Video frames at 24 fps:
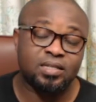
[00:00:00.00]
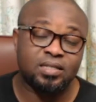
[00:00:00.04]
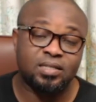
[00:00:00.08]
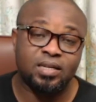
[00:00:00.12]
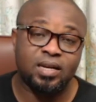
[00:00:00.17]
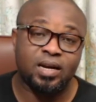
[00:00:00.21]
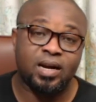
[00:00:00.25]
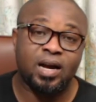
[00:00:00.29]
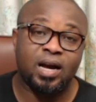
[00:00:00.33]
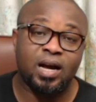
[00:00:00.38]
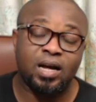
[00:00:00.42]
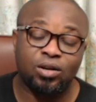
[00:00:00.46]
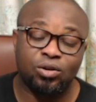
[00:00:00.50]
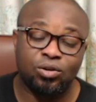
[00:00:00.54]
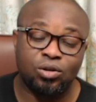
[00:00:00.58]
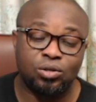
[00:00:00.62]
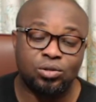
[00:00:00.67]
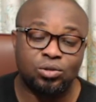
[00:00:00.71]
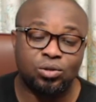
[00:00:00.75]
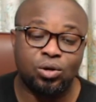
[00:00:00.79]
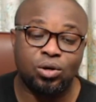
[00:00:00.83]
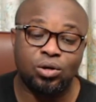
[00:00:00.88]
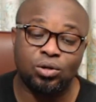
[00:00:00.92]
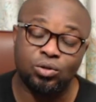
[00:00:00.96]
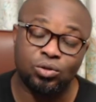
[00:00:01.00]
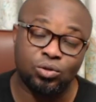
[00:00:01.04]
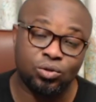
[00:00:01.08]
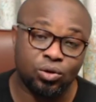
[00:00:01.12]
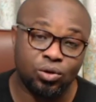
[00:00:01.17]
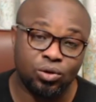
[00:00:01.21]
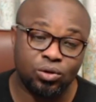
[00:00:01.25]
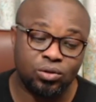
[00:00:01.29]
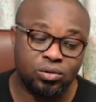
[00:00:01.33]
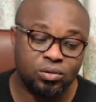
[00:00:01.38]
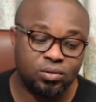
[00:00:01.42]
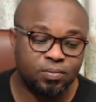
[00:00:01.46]
they cannot
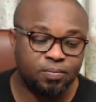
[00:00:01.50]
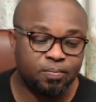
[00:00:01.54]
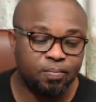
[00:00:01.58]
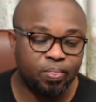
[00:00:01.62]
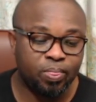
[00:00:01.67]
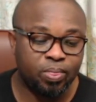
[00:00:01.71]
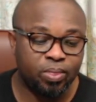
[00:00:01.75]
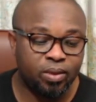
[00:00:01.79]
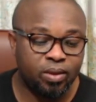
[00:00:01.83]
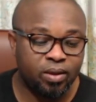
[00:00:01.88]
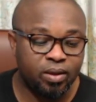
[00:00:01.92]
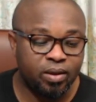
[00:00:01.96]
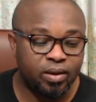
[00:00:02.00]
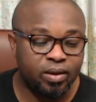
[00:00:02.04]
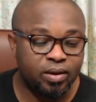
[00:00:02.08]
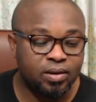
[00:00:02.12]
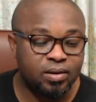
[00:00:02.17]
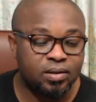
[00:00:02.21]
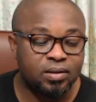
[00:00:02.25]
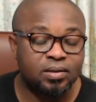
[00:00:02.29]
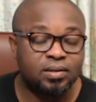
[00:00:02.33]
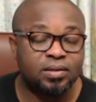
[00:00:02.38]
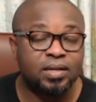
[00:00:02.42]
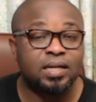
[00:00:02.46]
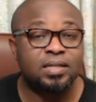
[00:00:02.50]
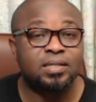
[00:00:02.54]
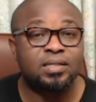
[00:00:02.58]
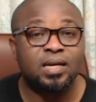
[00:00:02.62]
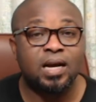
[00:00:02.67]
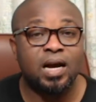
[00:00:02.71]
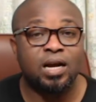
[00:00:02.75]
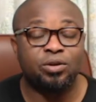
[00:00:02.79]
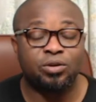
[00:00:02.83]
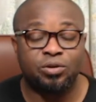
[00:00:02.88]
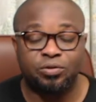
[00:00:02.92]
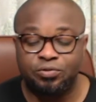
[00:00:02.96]
condone that
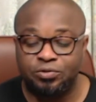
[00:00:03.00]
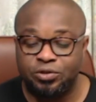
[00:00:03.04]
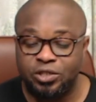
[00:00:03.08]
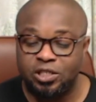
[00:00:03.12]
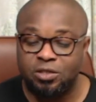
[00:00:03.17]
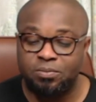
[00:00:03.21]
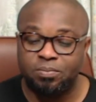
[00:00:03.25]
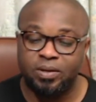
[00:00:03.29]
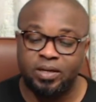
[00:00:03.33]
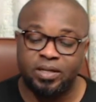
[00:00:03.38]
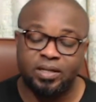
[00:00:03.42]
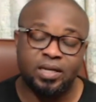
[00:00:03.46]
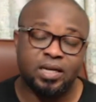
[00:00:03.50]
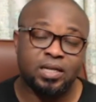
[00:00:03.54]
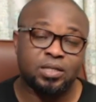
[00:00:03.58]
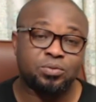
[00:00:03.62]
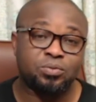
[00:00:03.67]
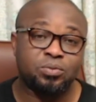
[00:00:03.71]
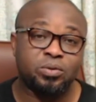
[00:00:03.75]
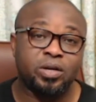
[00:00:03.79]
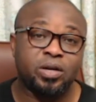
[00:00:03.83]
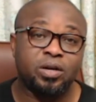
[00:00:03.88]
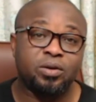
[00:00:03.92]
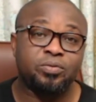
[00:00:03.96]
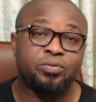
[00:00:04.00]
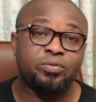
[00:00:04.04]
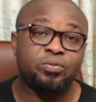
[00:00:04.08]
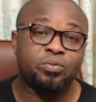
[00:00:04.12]
kind of treatment that we